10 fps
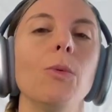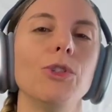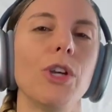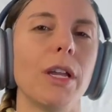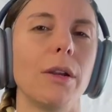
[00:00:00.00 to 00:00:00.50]

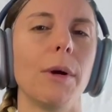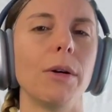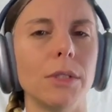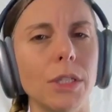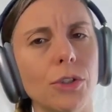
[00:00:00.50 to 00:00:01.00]
We chatted
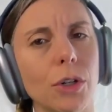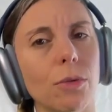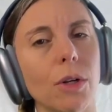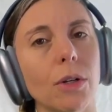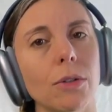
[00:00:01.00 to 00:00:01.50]
about teaching
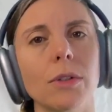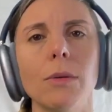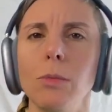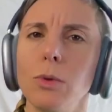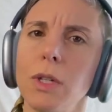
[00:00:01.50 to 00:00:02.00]
careers,
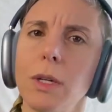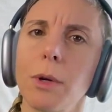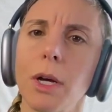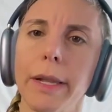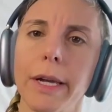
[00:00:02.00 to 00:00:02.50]

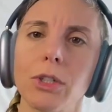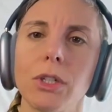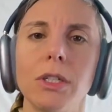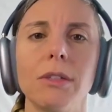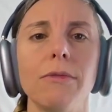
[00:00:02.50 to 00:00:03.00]
museum
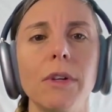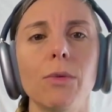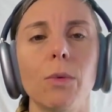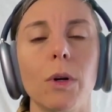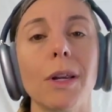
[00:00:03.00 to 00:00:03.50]
collections,
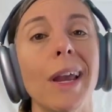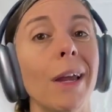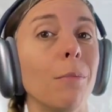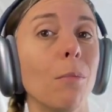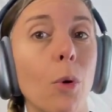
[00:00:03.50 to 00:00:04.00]
fieldwork,
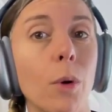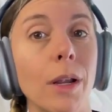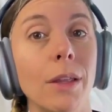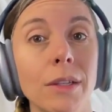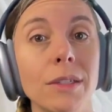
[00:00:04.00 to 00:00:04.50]
and more
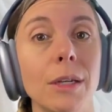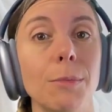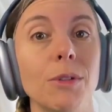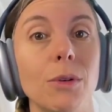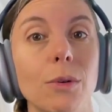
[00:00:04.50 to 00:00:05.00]
in this
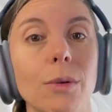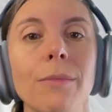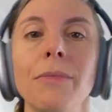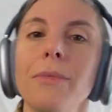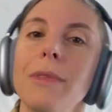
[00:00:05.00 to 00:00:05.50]
episode.
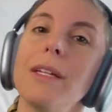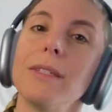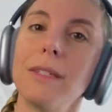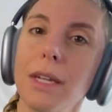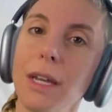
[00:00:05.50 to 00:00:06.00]

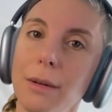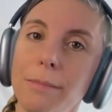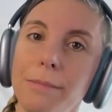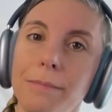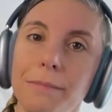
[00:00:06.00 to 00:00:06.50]
Let's dig in.